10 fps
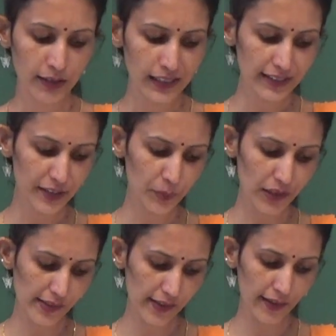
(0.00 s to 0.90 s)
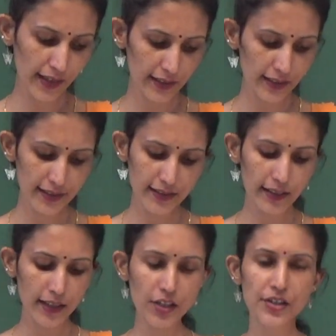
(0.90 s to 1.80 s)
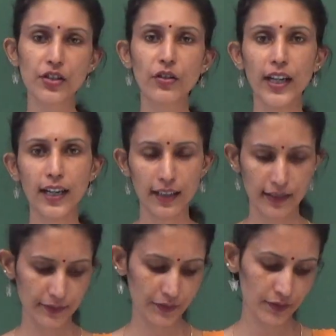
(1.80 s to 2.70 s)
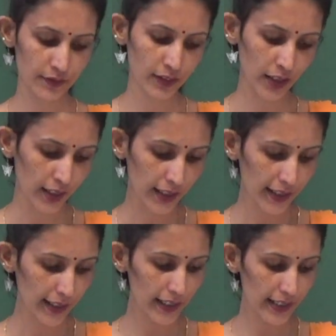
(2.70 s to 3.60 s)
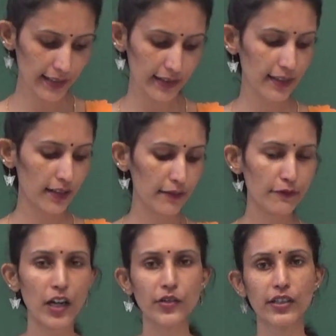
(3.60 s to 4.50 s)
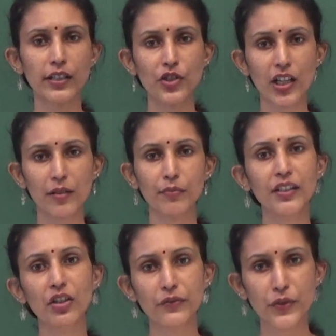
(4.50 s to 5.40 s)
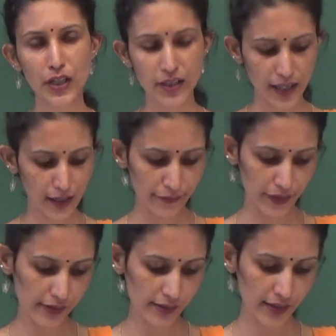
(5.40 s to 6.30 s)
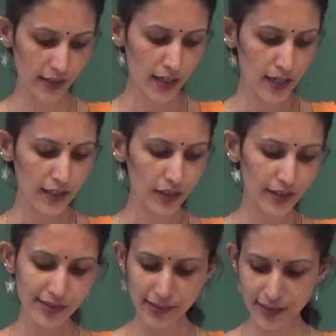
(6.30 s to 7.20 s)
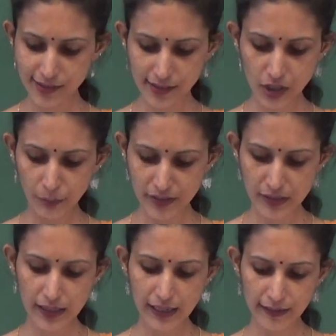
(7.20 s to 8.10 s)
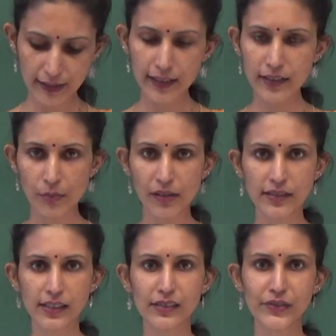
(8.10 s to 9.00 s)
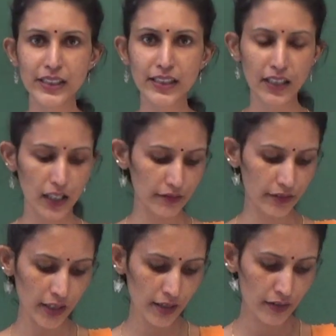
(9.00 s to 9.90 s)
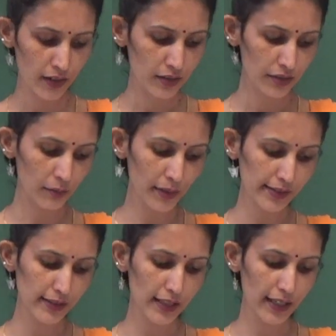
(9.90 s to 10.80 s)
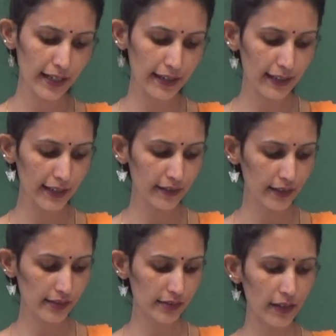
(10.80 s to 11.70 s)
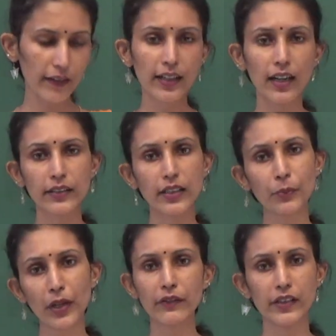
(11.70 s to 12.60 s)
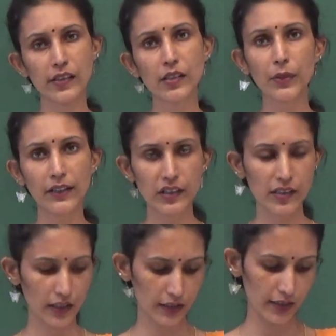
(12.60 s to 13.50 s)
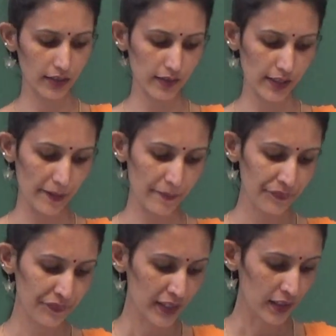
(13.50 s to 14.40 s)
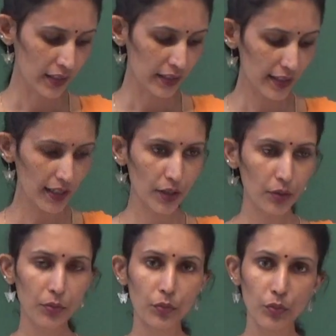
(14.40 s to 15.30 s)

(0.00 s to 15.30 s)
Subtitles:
Next person there is Naresh Goyal. He is the founder and chairman of Jet Airways. Now, this is a domestic airline. Domestic is within the country. Domestic airline that is running under private. It's a private sector that is there. Now,